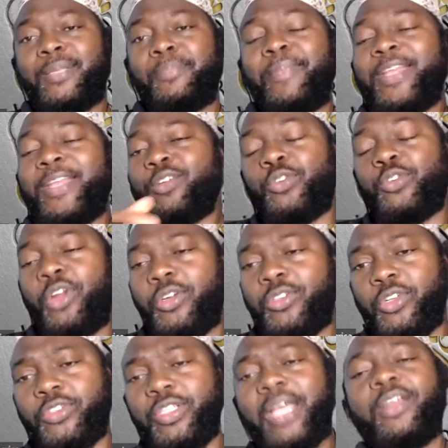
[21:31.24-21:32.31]
medical
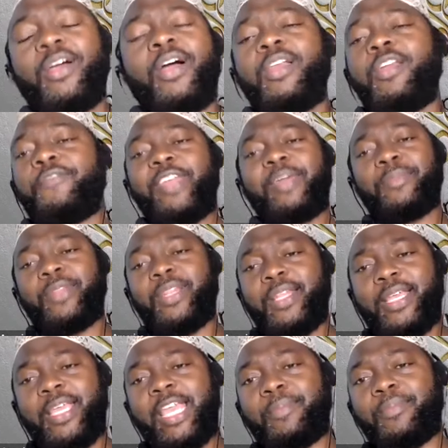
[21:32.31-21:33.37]
doctors. And all of them,
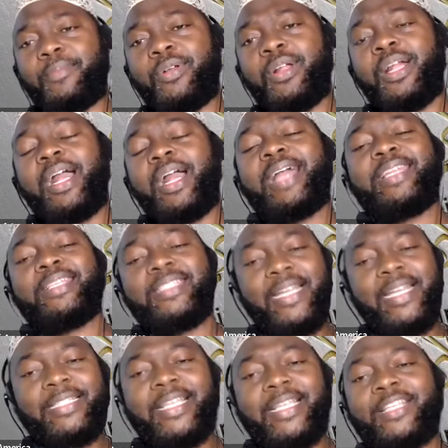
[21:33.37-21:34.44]
he came. And they
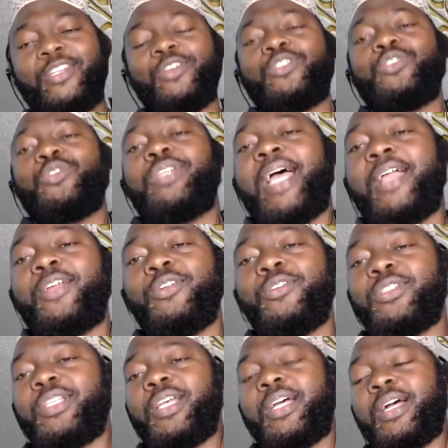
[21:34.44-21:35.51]
started, you know, to
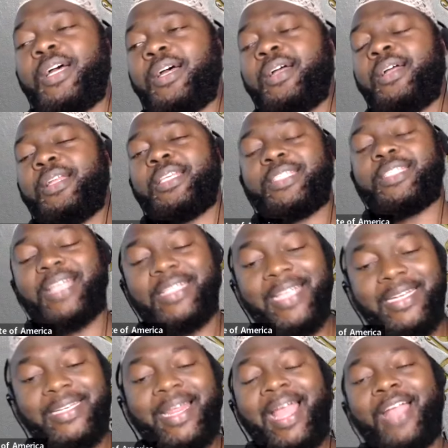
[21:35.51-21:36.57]
diagnose, they
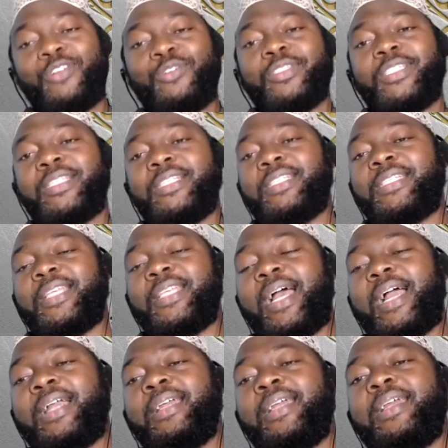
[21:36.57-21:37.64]
started diagnosing this
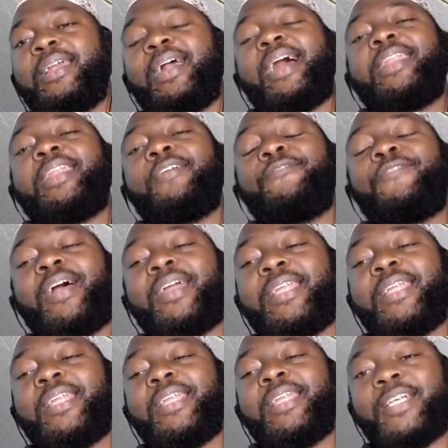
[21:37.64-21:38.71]
guy. And they found
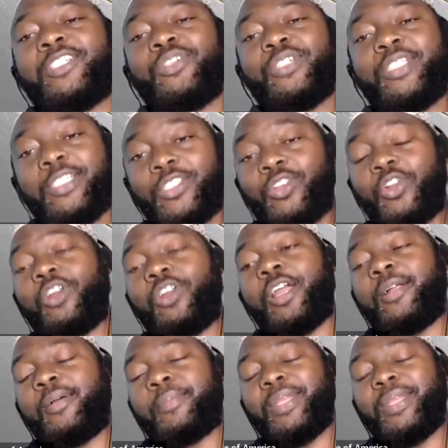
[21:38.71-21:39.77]
out that, you know, this
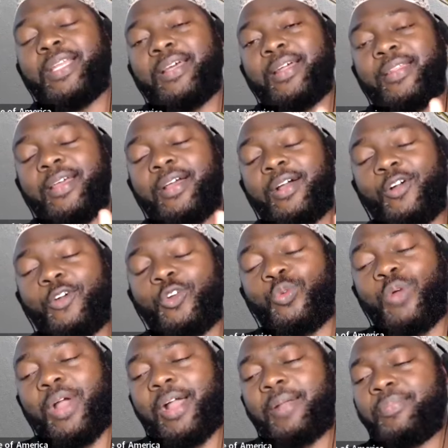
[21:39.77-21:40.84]
scholar,
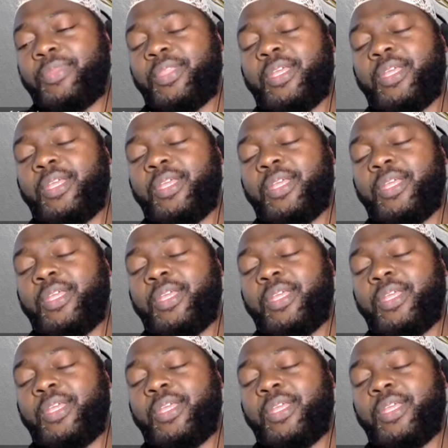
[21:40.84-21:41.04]
Urwa,